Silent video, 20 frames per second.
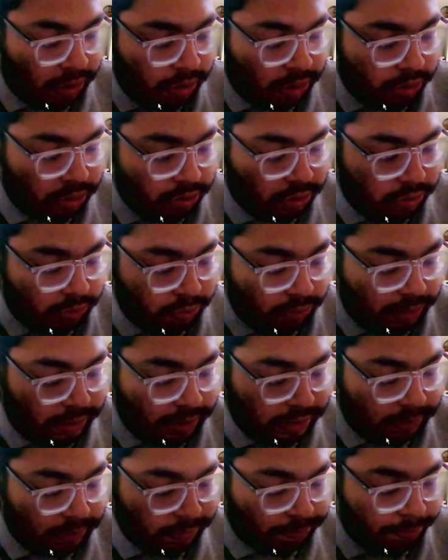So
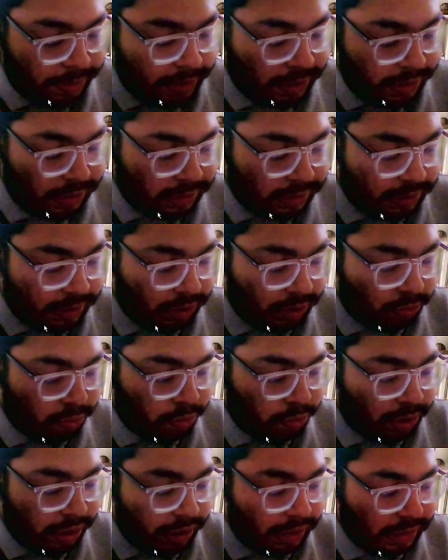this Pearson
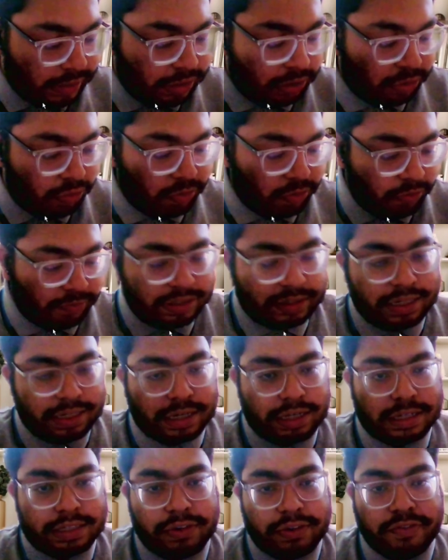correlation coefficient
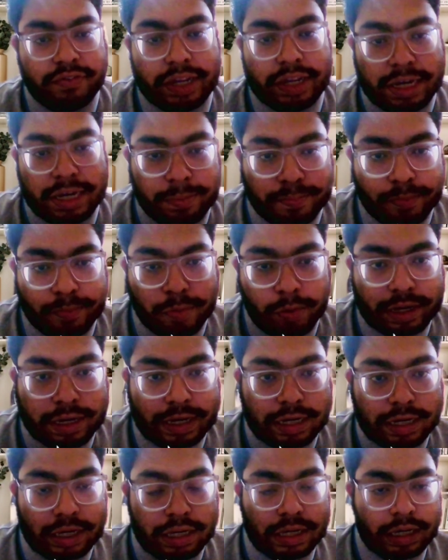is a very important
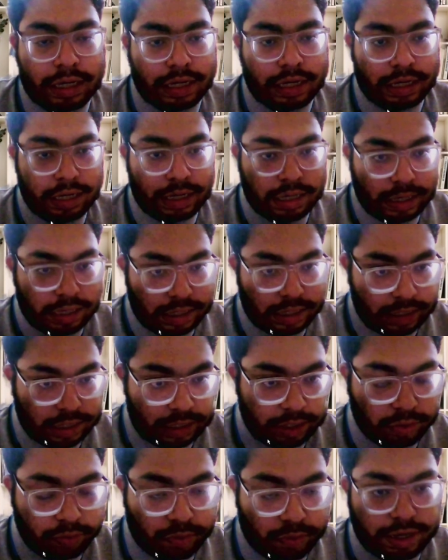
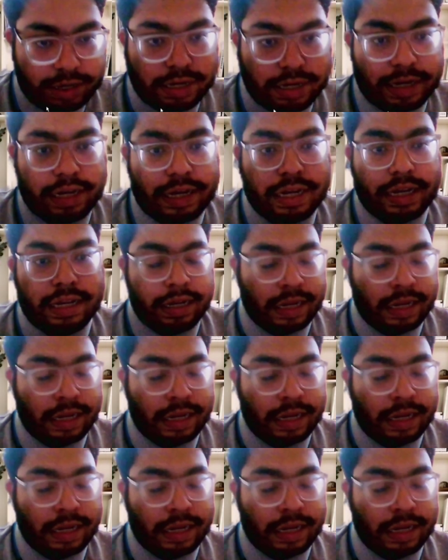quantity.